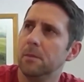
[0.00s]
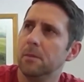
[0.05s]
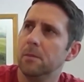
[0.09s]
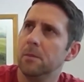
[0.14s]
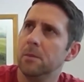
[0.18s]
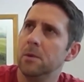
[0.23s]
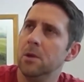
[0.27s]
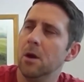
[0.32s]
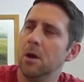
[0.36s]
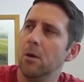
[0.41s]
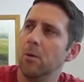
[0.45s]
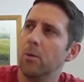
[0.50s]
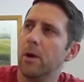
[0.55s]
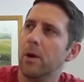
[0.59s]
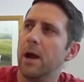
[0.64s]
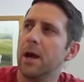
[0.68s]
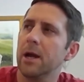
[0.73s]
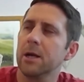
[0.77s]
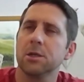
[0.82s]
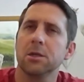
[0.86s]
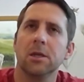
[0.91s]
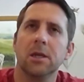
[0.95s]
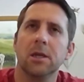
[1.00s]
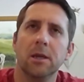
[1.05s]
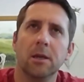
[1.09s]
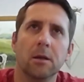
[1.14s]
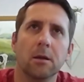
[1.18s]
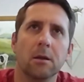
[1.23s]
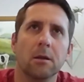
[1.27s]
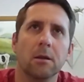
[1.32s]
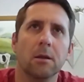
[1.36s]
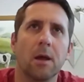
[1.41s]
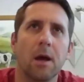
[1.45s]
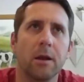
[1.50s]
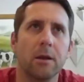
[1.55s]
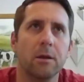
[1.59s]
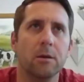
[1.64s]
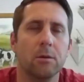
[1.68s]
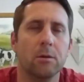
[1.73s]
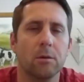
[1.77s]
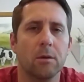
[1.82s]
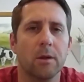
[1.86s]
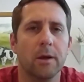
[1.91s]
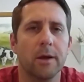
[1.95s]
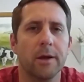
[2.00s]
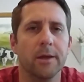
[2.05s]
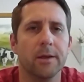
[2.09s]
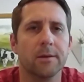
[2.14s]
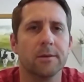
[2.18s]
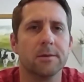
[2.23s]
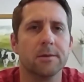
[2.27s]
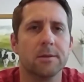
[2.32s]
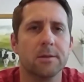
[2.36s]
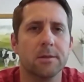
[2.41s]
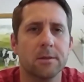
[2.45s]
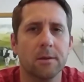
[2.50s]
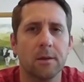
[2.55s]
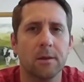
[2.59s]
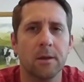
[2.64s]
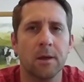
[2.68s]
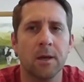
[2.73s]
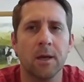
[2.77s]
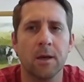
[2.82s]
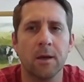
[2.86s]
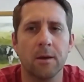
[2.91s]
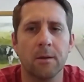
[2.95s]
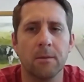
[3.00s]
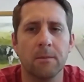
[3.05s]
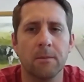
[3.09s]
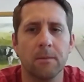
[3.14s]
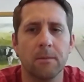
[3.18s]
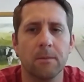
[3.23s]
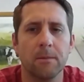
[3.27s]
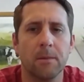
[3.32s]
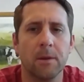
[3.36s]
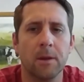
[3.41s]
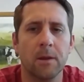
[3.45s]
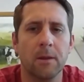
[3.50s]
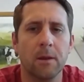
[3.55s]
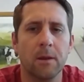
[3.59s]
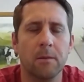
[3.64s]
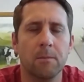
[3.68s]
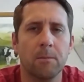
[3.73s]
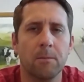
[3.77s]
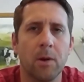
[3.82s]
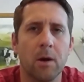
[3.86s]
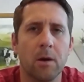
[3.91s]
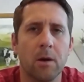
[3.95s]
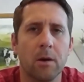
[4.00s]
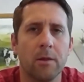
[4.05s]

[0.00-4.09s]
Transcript: No, we're actually getting a lot of new clients. And part of